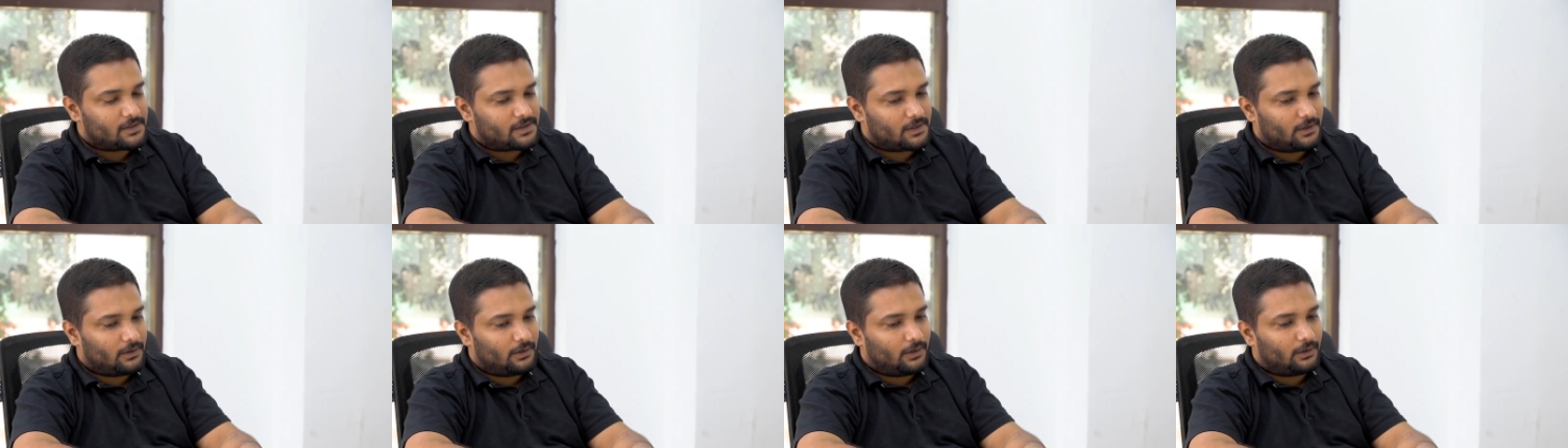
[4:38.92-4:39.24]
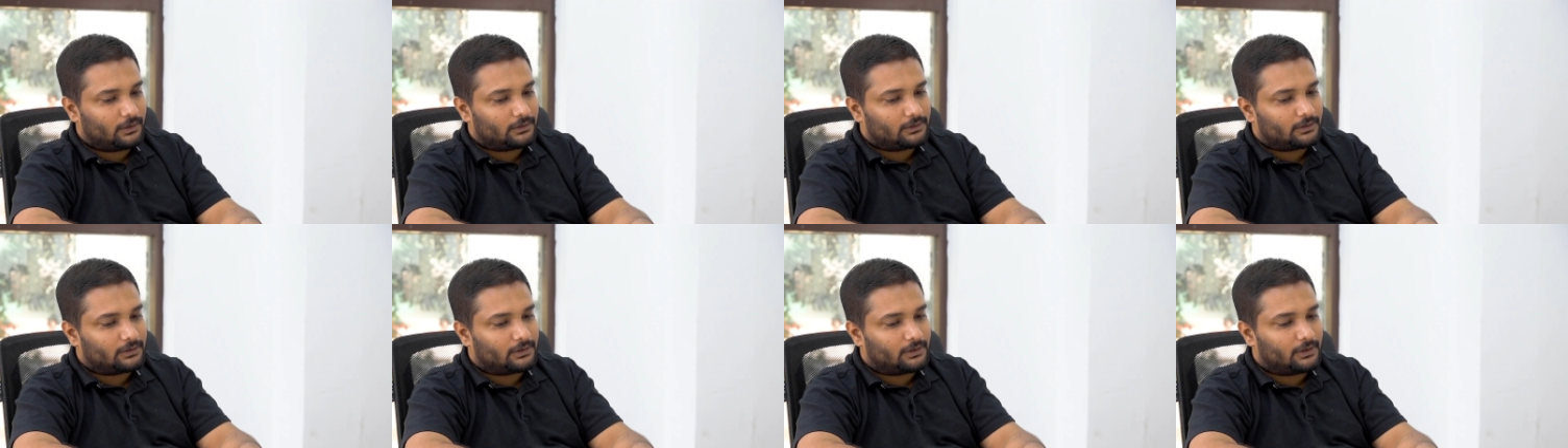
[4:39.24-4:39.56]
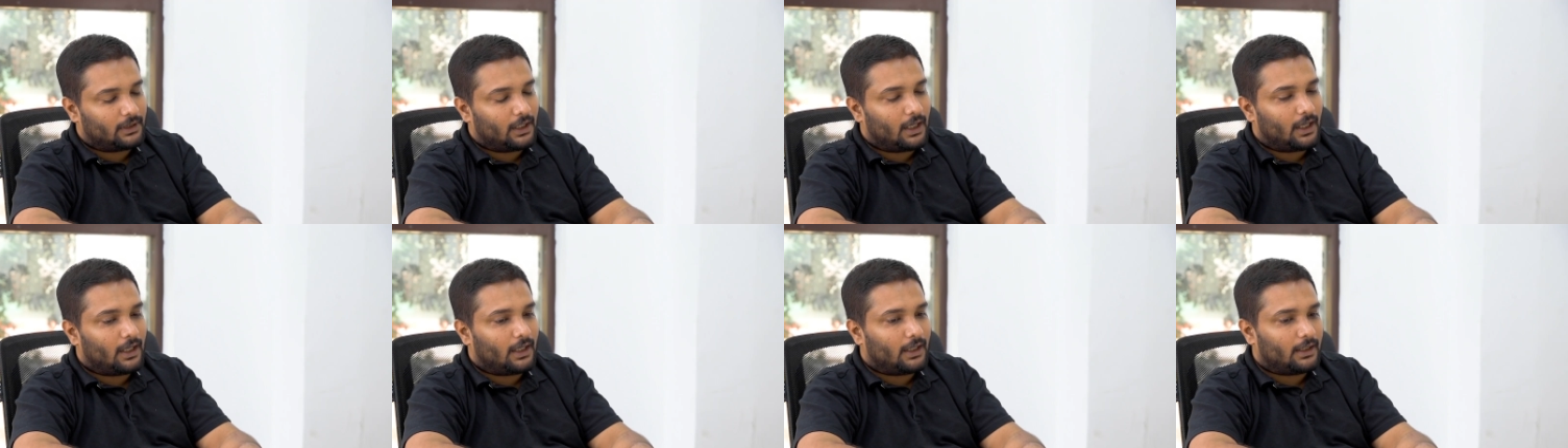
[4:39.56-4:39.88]
So
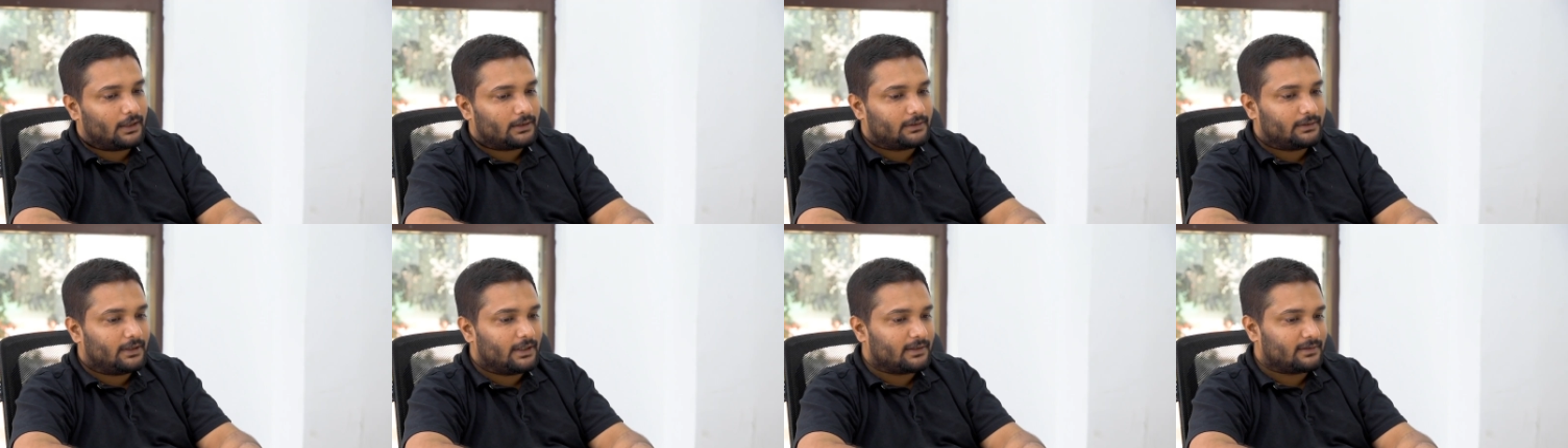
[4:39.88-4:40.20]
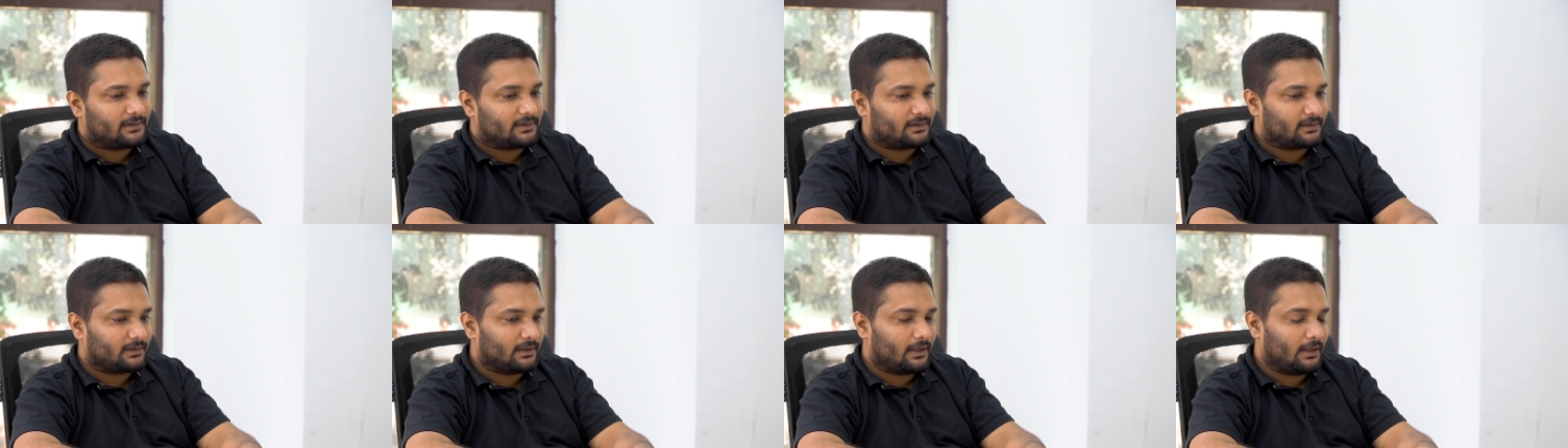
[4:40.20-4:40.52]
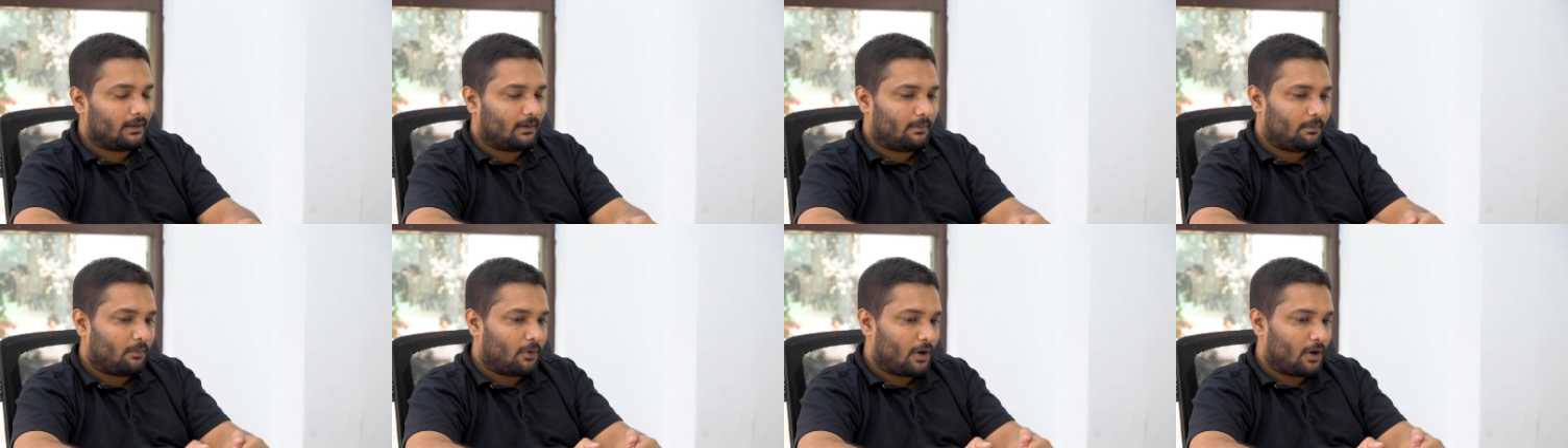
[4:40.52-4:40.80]
uh, this uh,